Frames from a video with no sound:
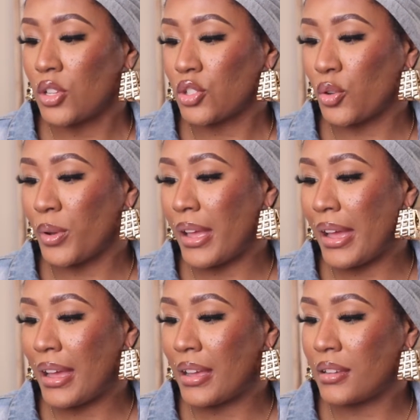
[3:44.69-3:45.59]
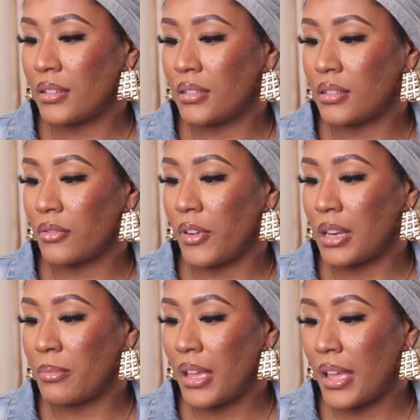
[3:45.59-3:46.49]
So it has
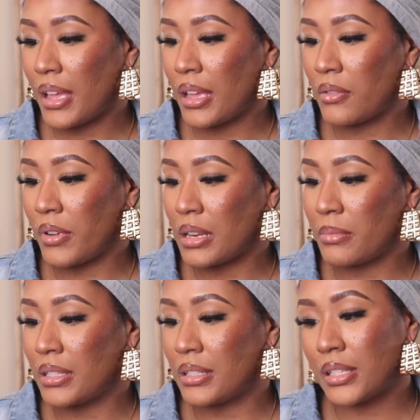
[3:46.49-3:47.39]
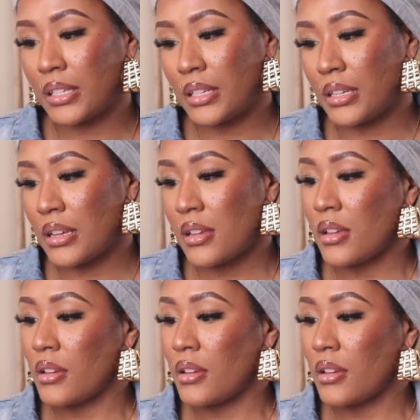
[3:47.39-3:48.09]
vitamin A, vitamin C,